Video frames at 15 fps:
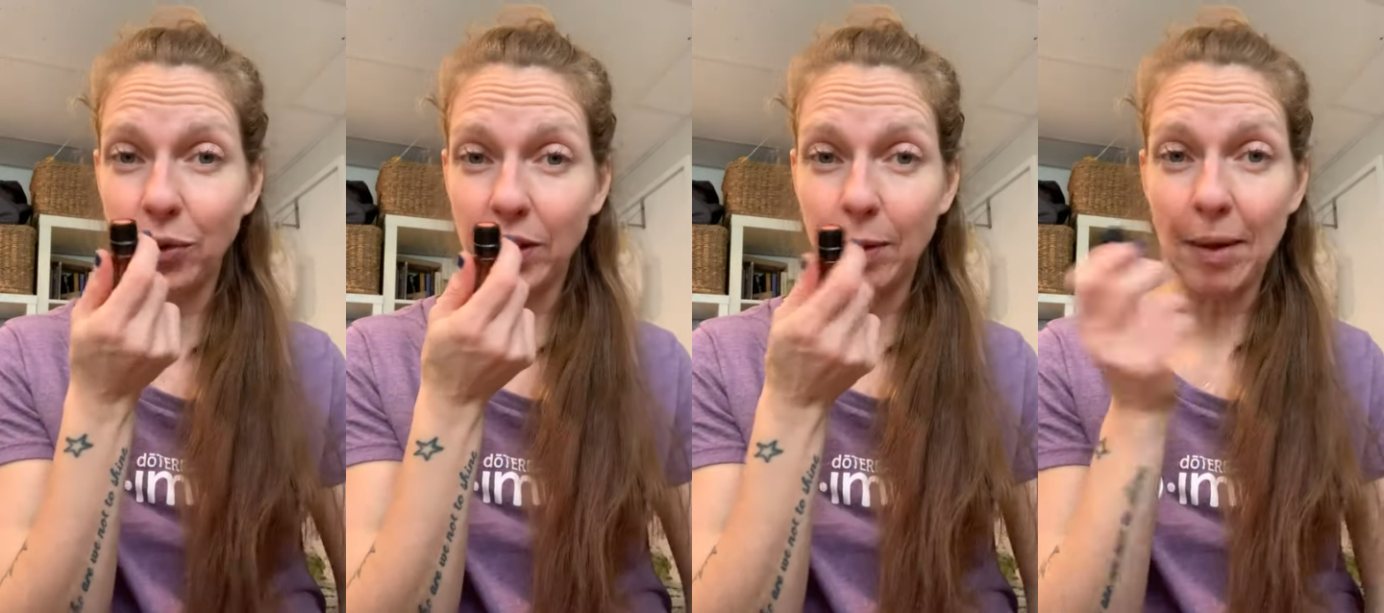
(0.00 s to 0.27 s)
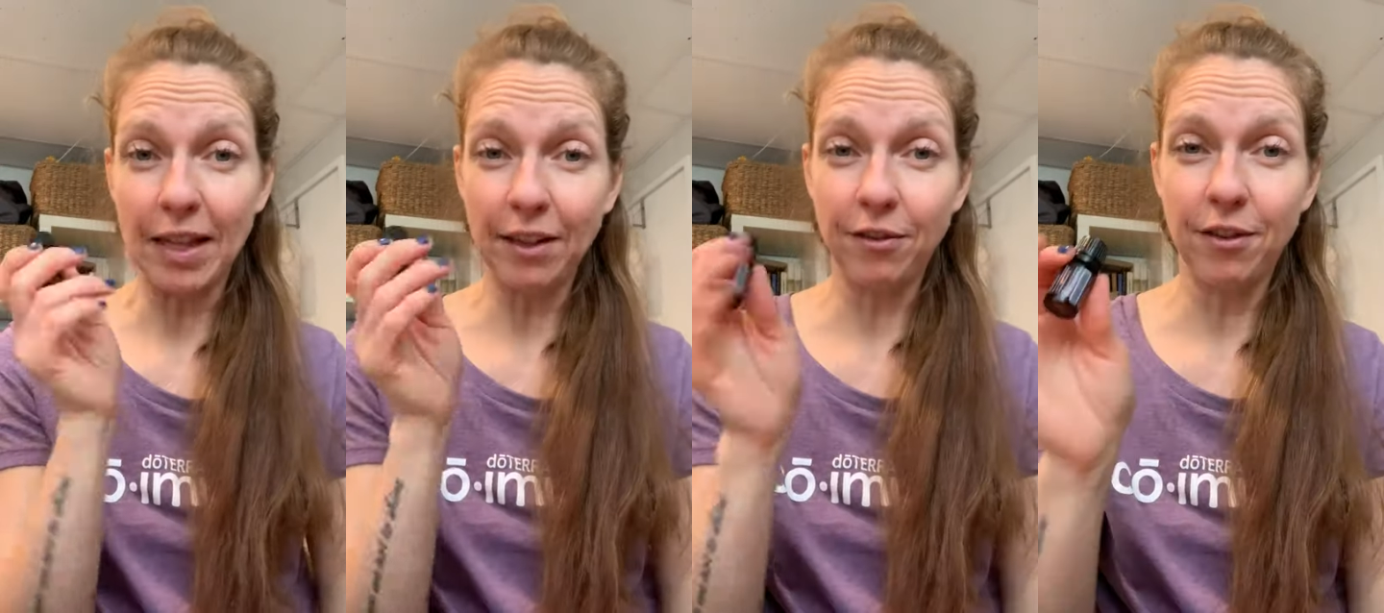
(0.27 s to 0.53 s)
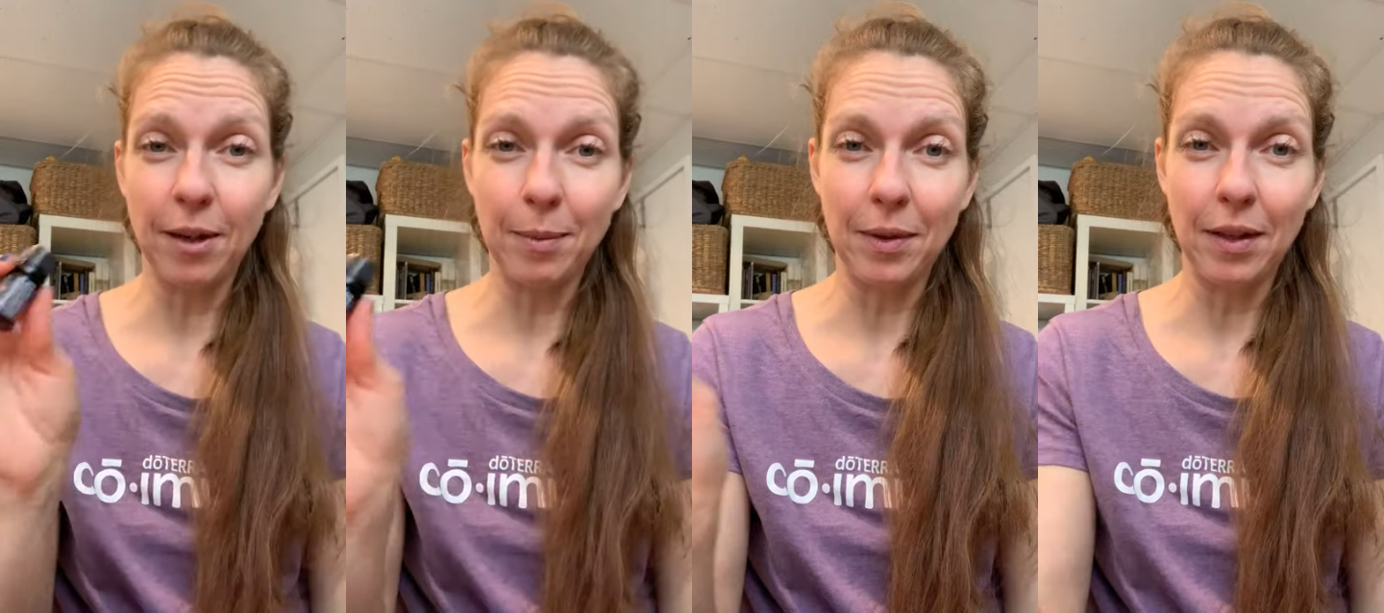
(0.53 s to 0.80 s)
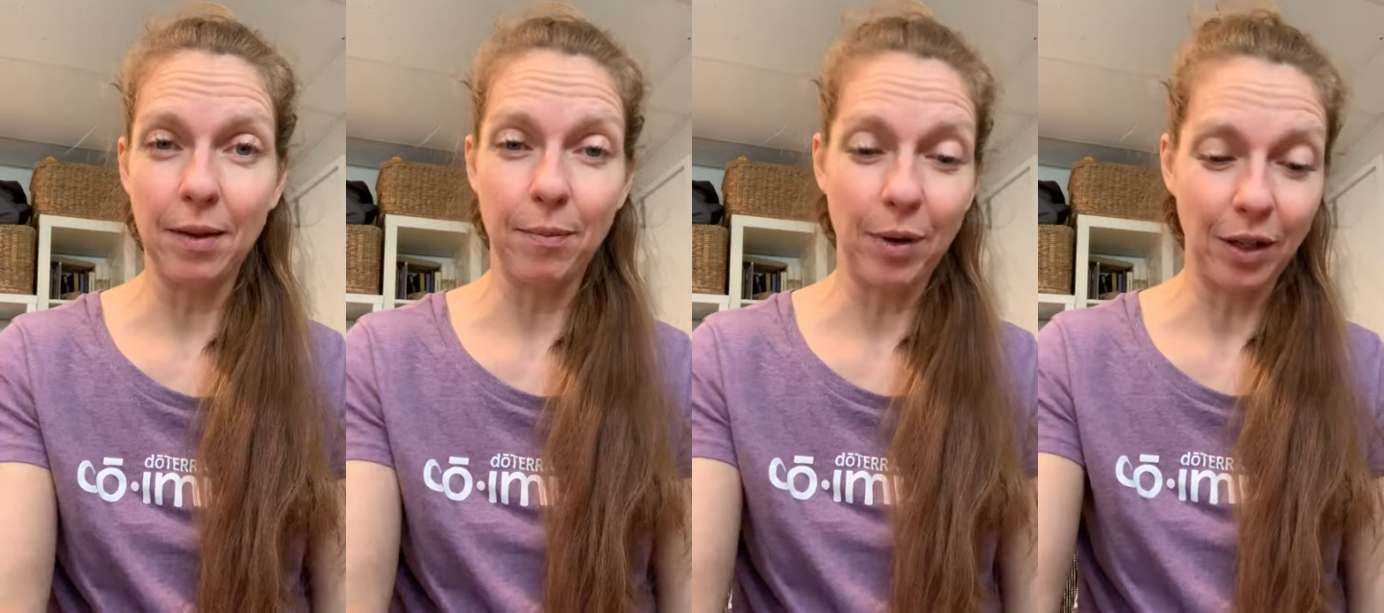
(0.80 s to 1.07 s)
or smelling from
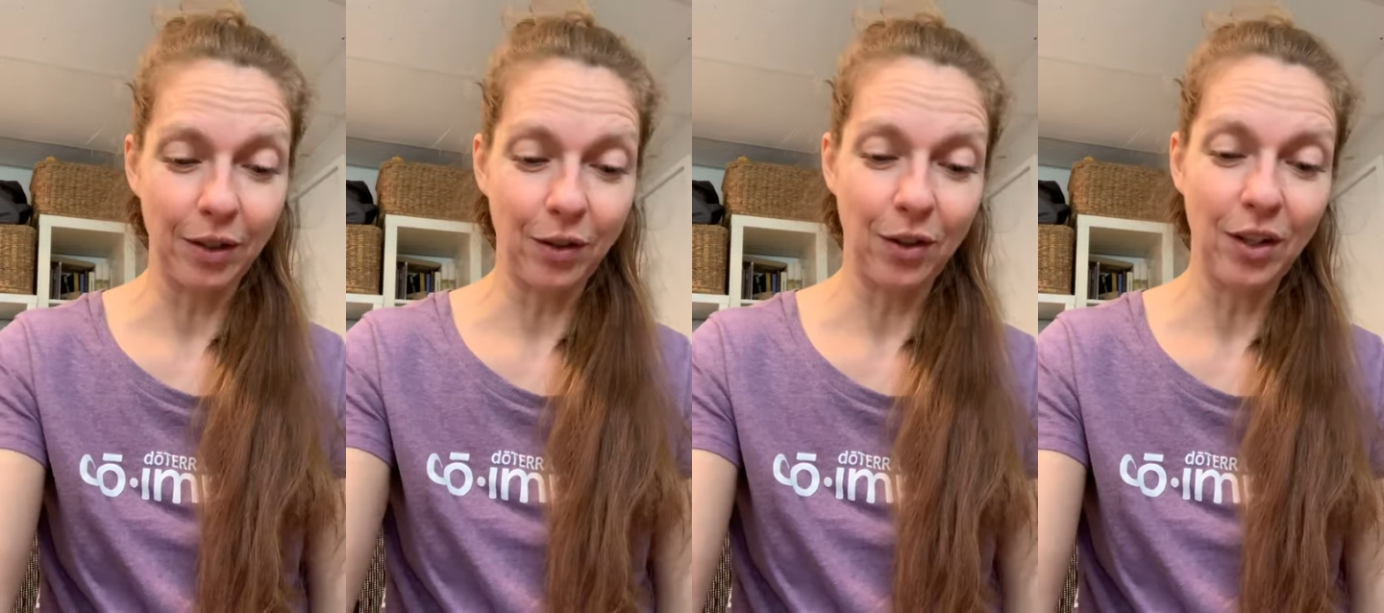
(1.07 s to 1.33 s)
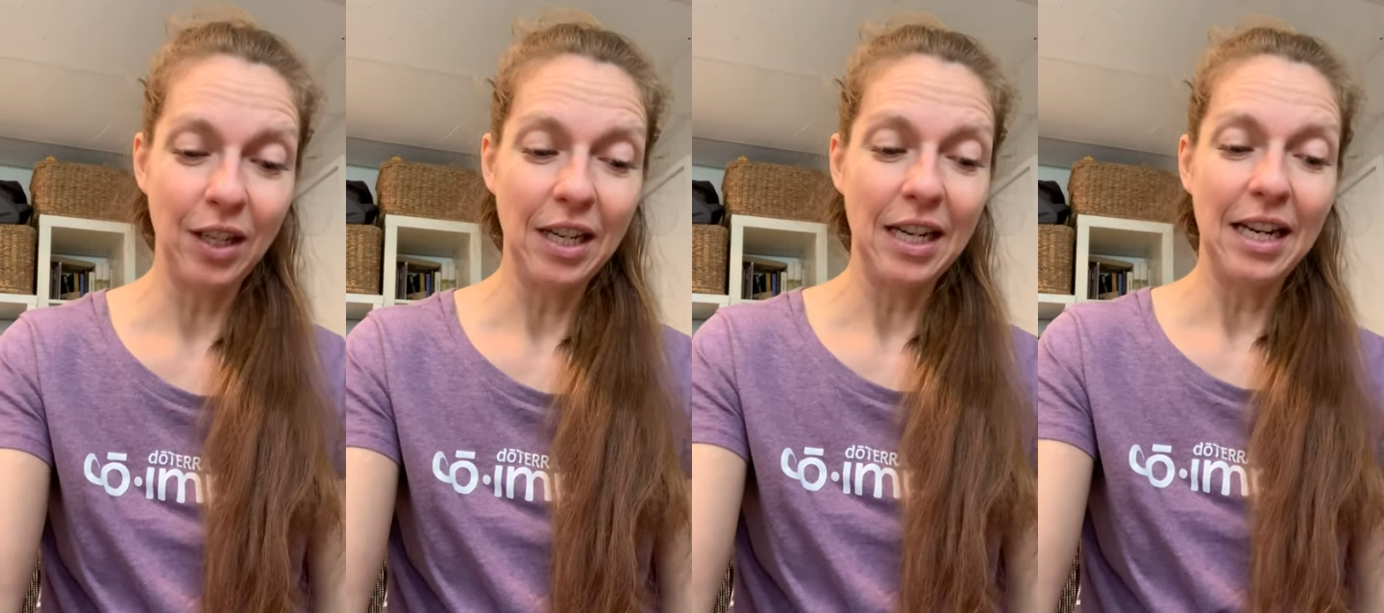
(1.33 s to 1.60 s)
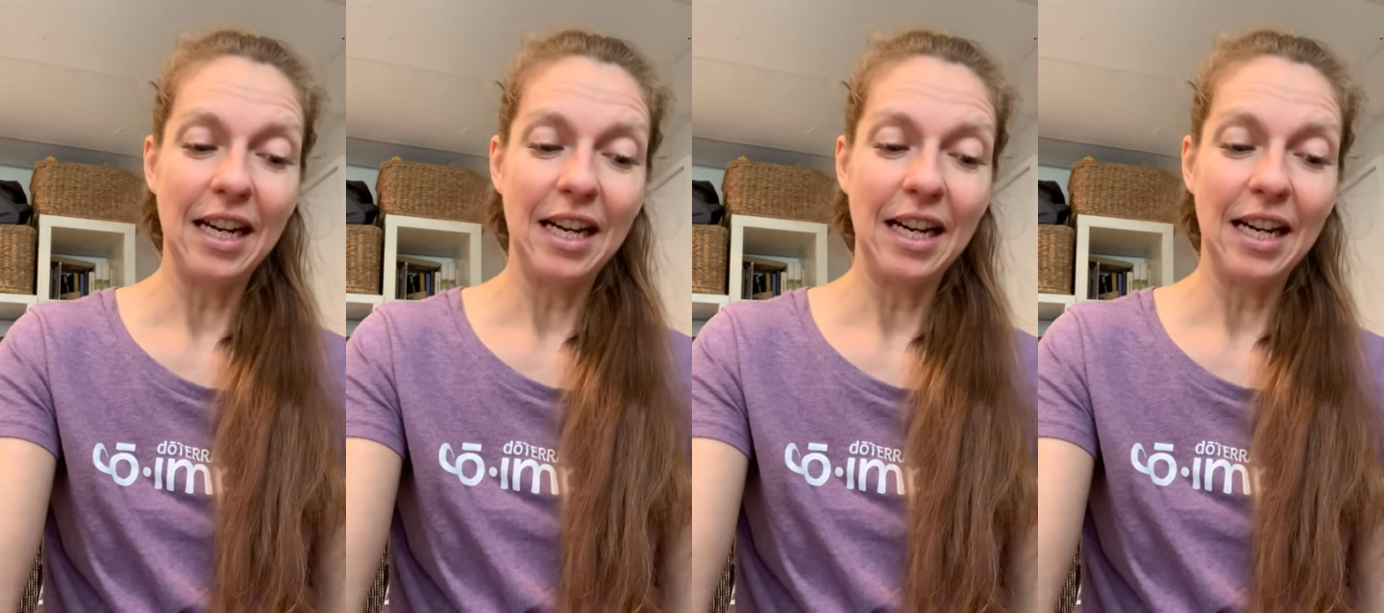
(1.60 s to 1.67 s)
a bottle,